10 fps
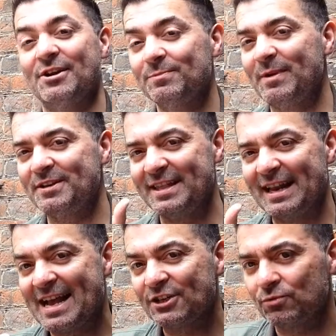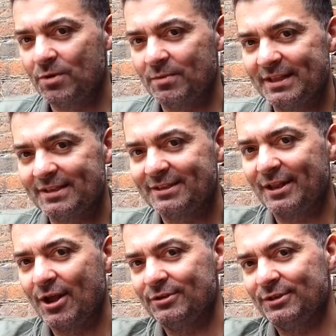Especially the last one with its
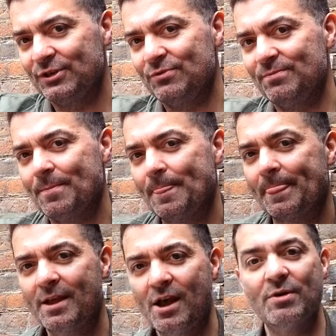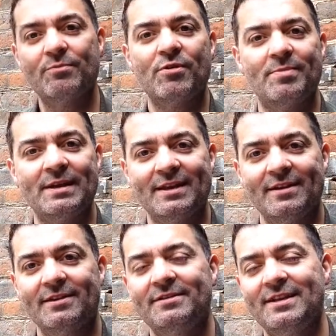slow zoom. Oh, and it probably
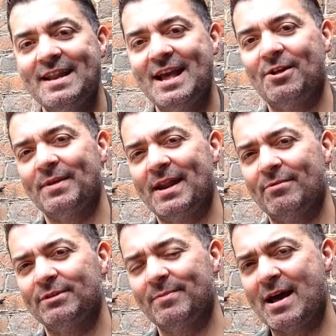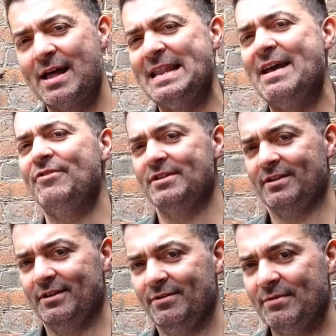didn't help that I was about 11
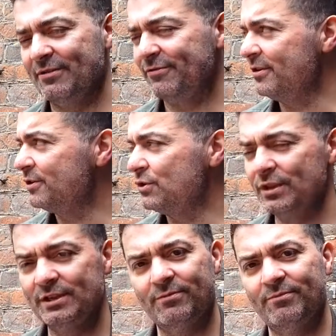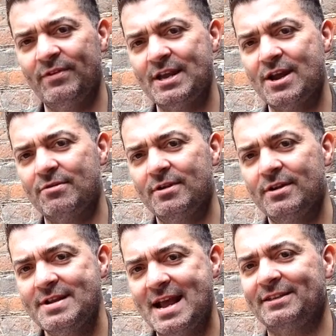when I first saw this video,
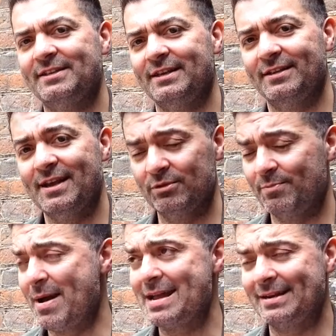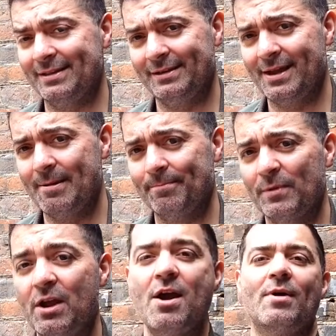Nasty, that was banned at the time.
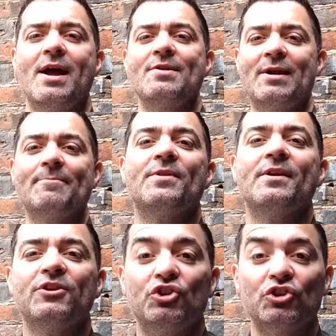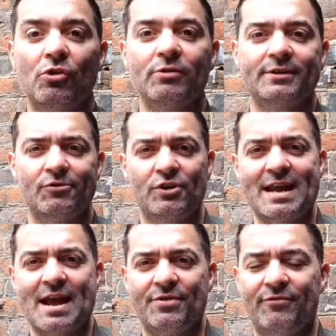Oh, anyway, just also
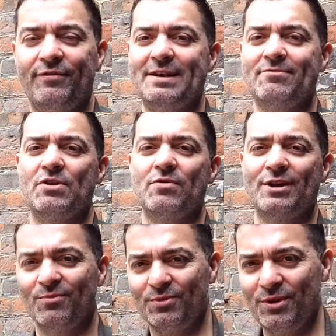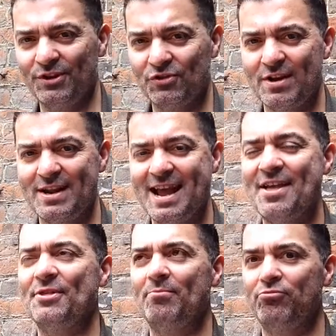check out the flickery green computer screen
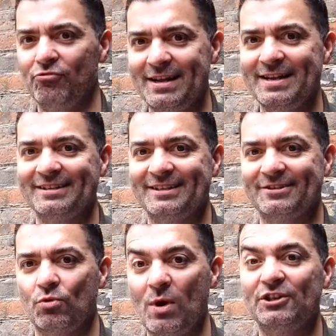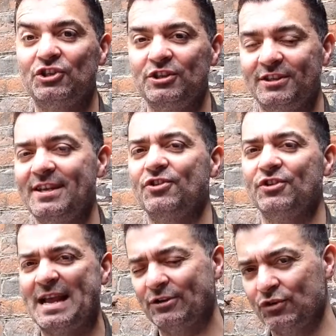and the brilliant squelchy synth
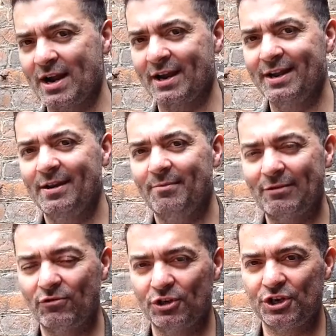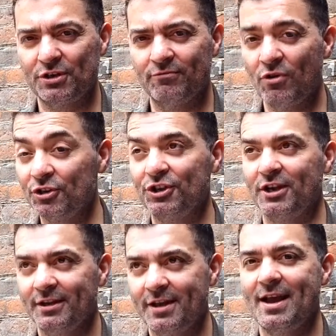soundtrack by Roger, Roger
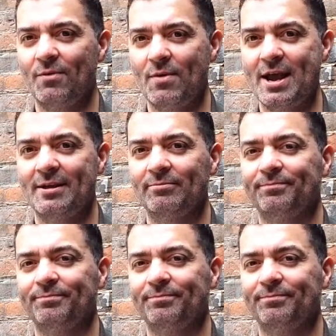Kellaway.